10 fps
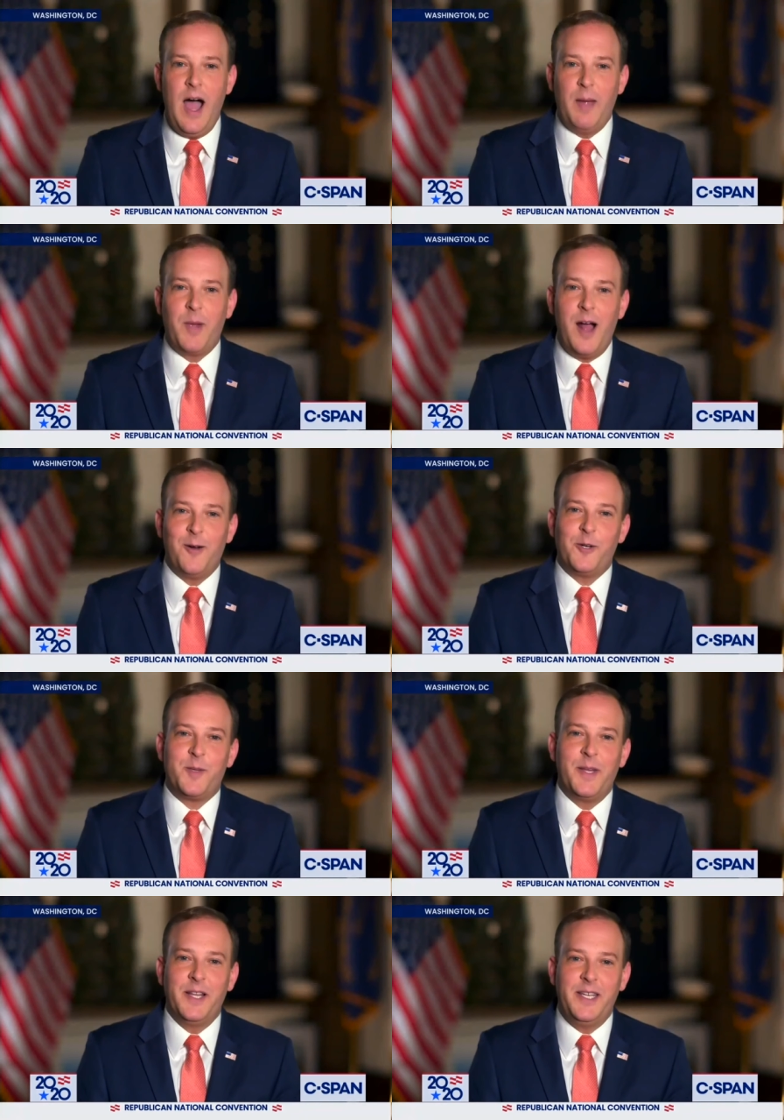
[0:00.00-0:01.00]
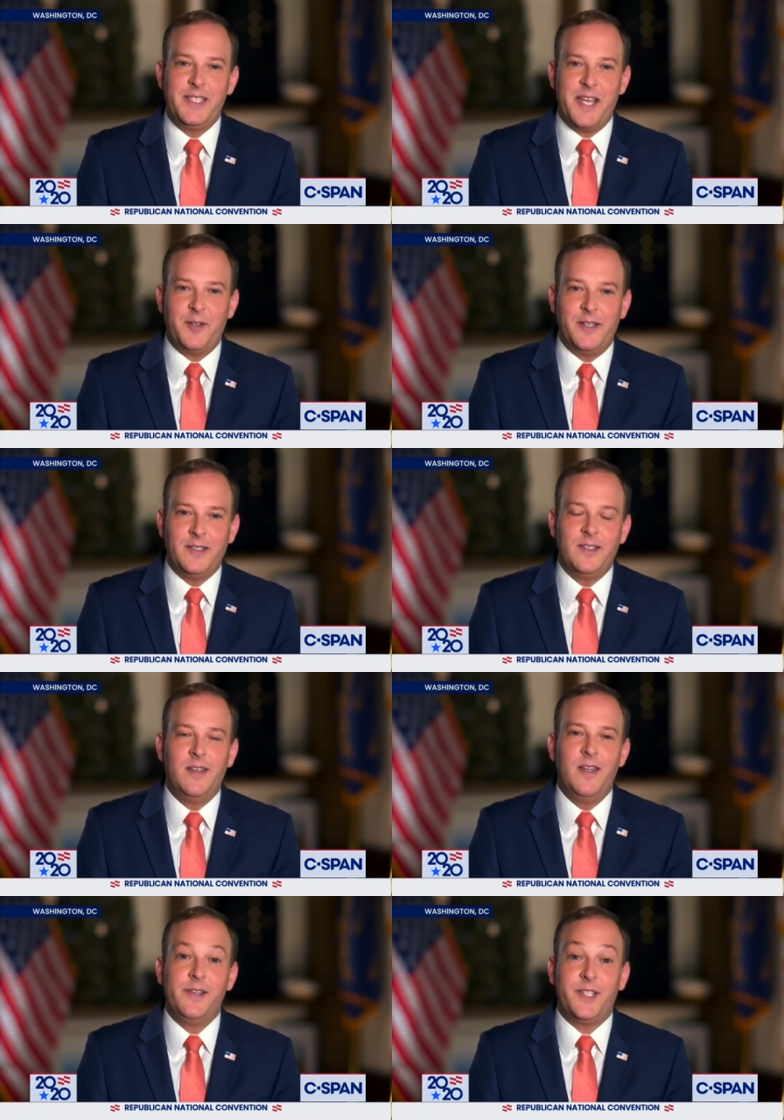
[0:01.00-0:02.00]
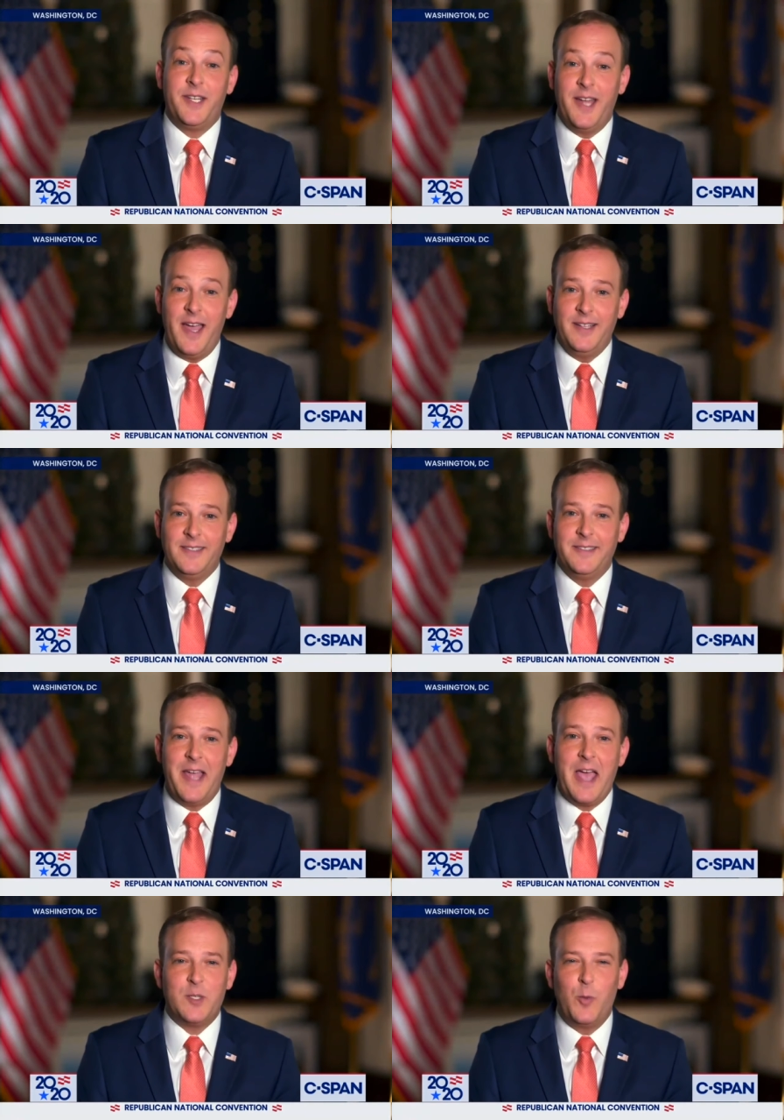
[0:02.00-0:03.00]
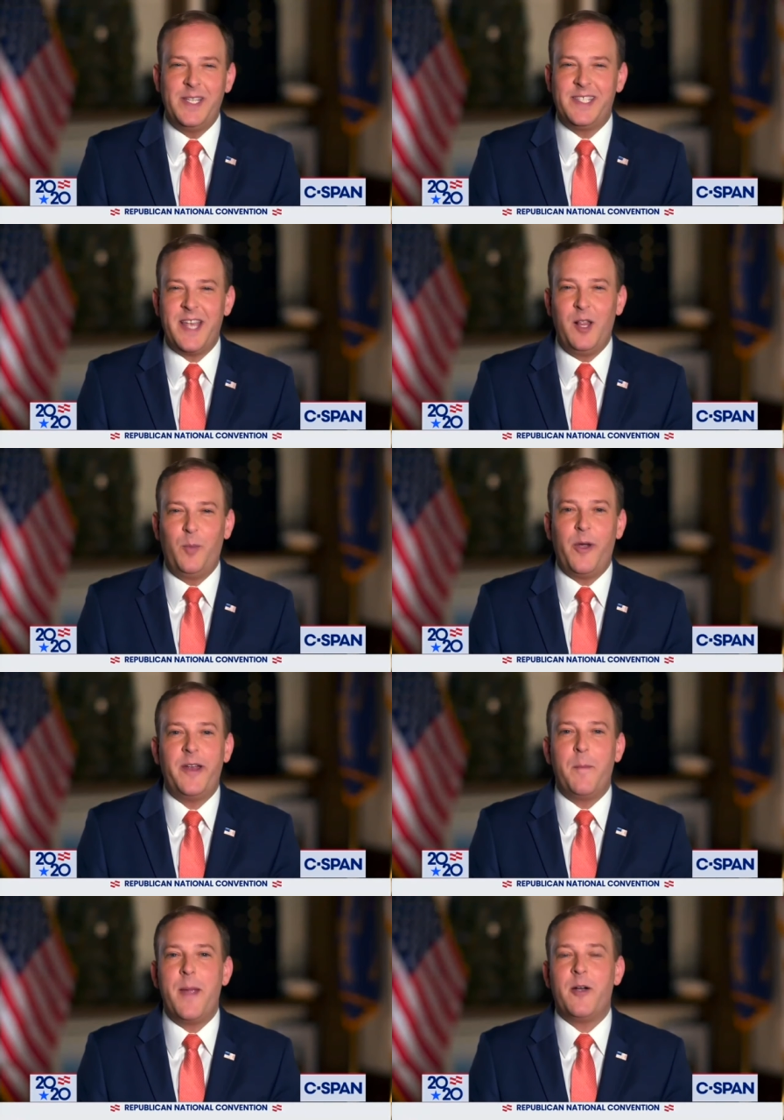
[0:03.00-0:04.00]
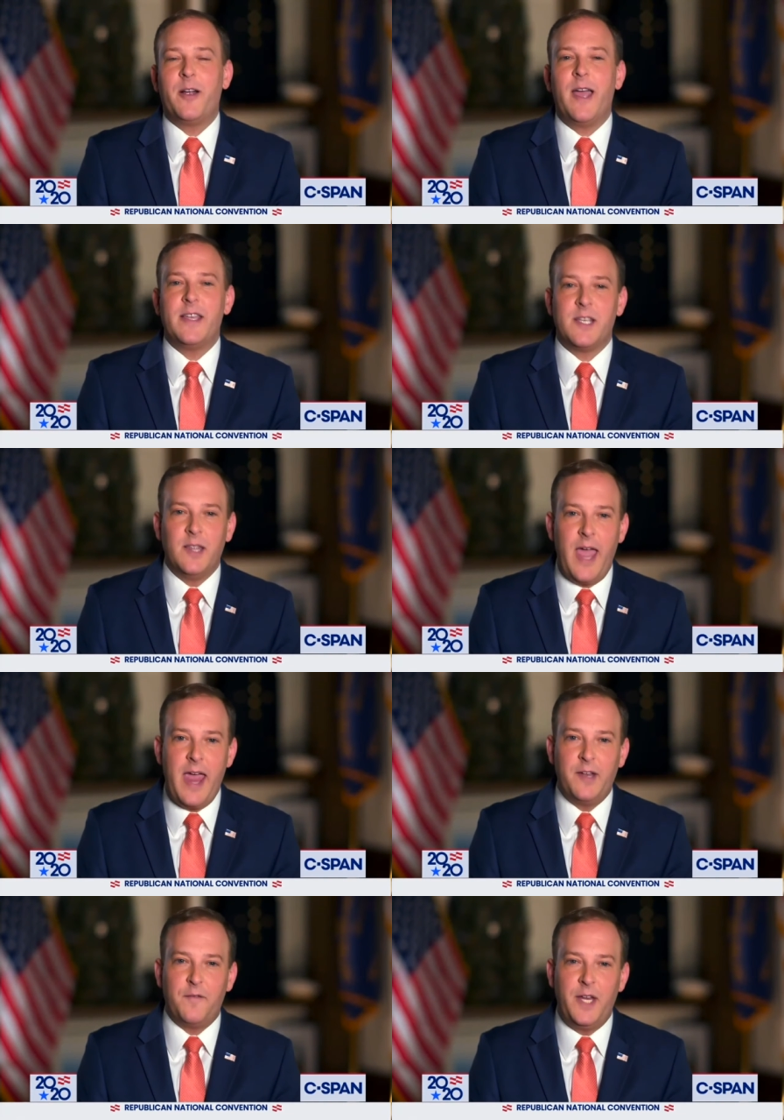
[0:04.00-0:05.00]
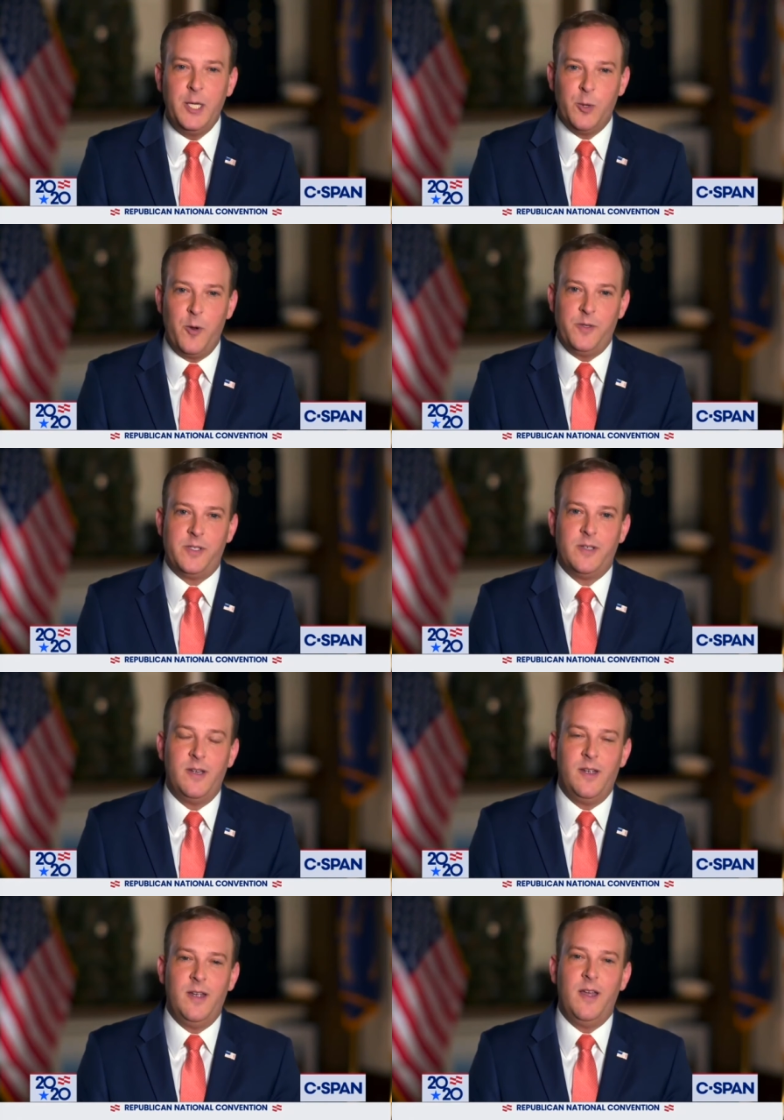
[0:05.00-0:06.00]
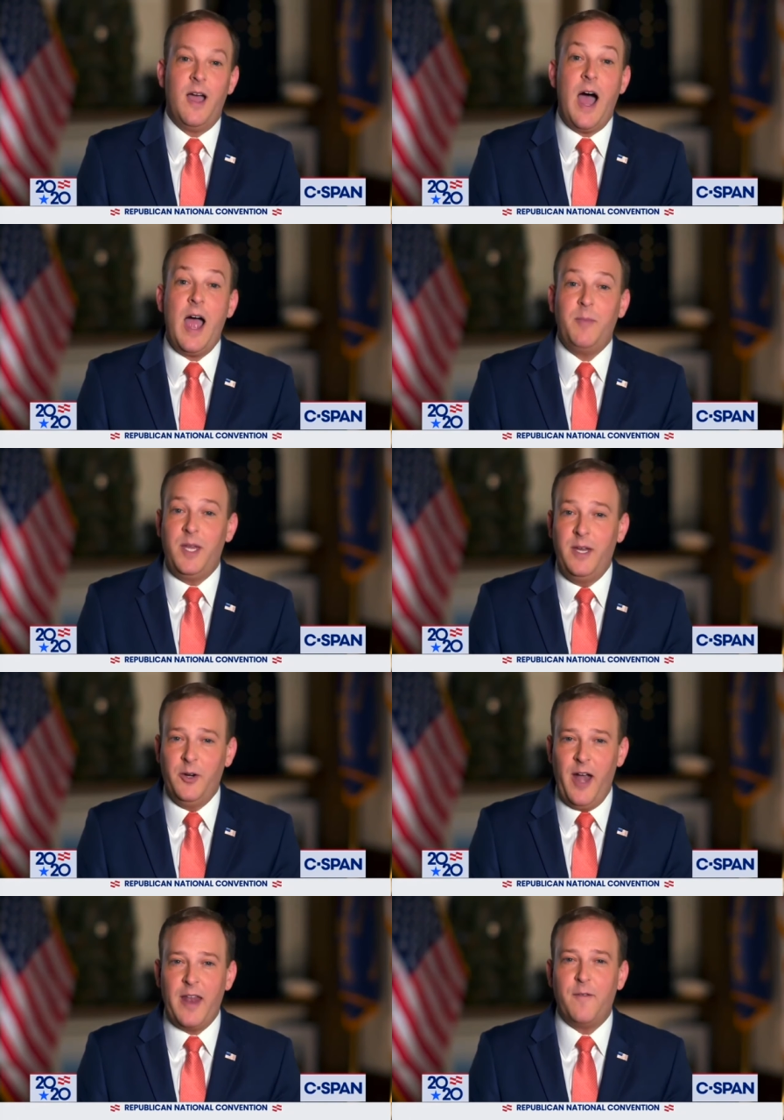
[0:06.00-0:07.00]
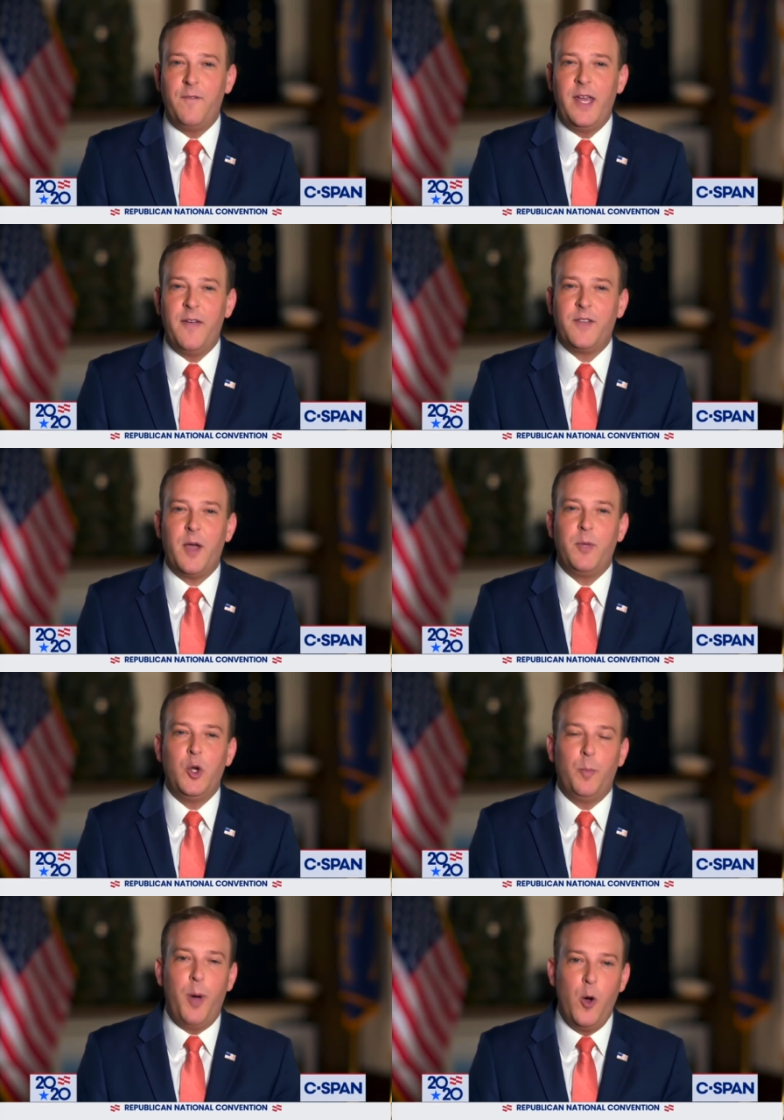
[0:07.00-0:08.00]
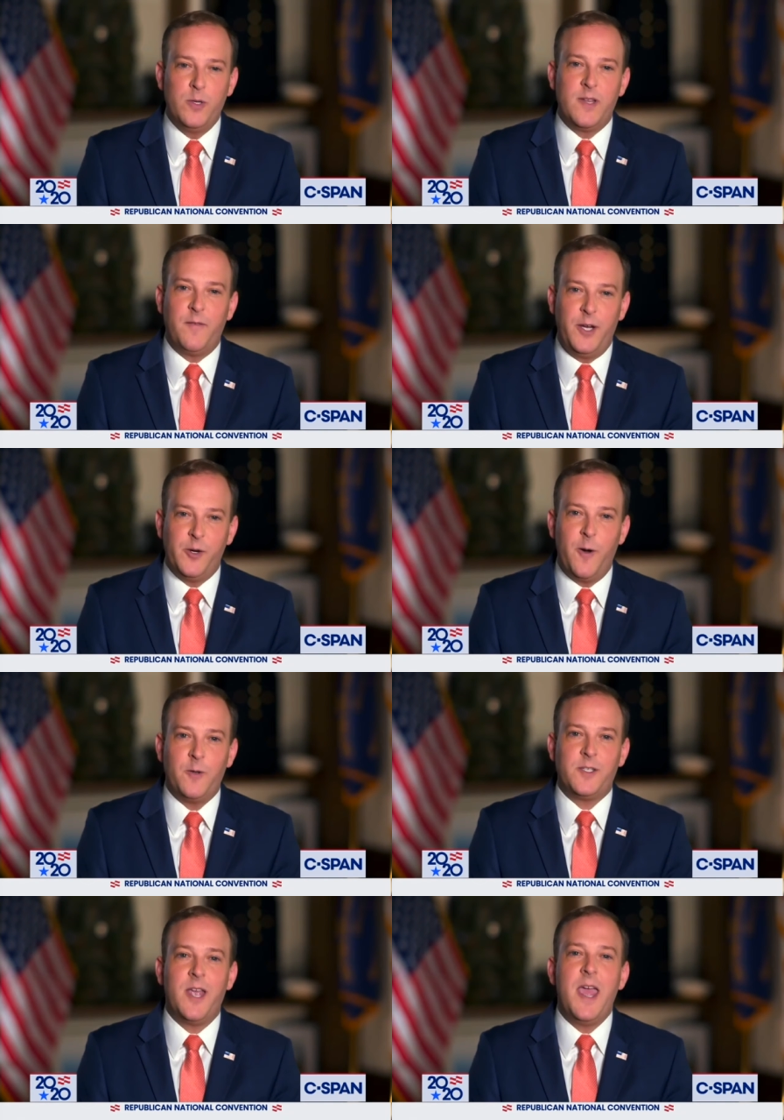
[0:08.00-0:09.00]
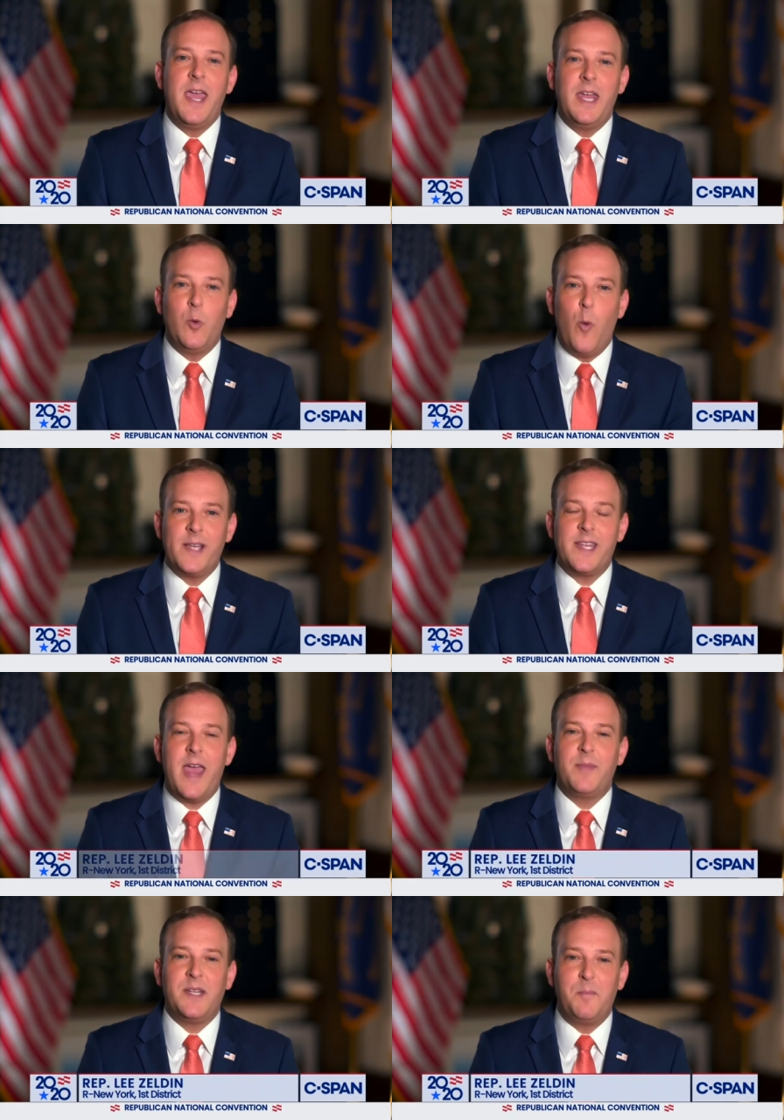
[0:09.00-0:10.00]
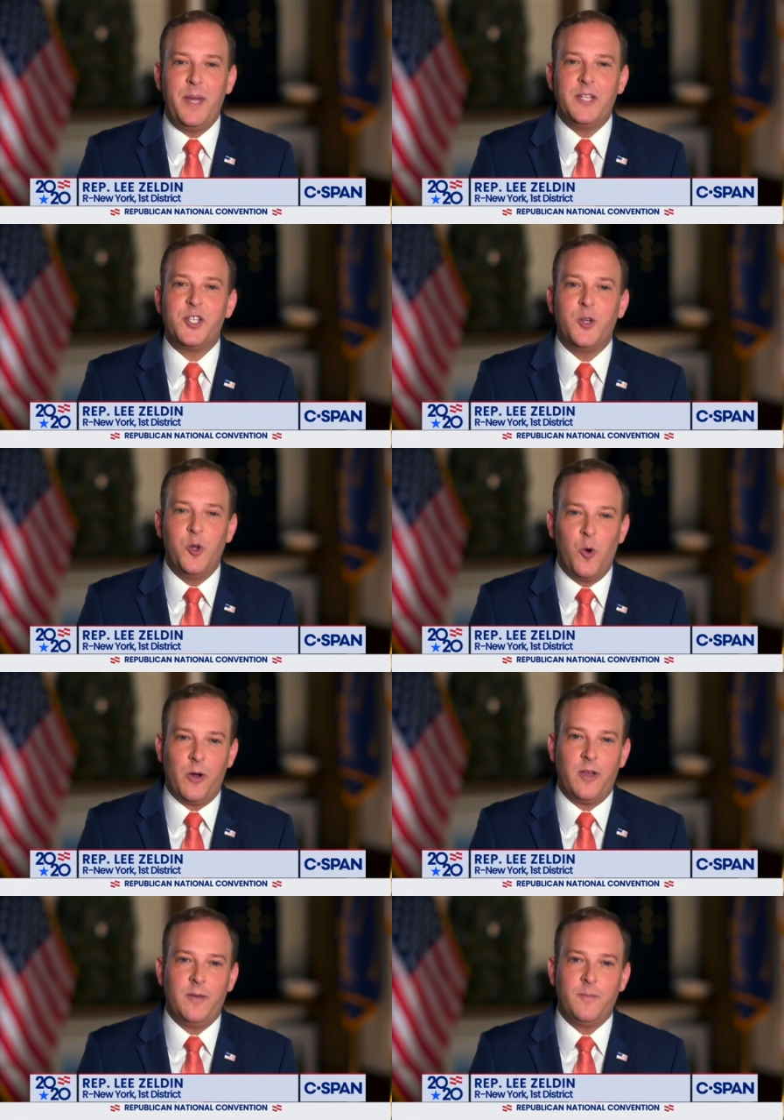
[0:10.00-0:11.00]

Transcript: I'm Congressman Lee Zeldin. Tonight, as we celebrate America as a land of heroes, I'm here at a VFW Post of Heroes in West Hampton Beach, New York.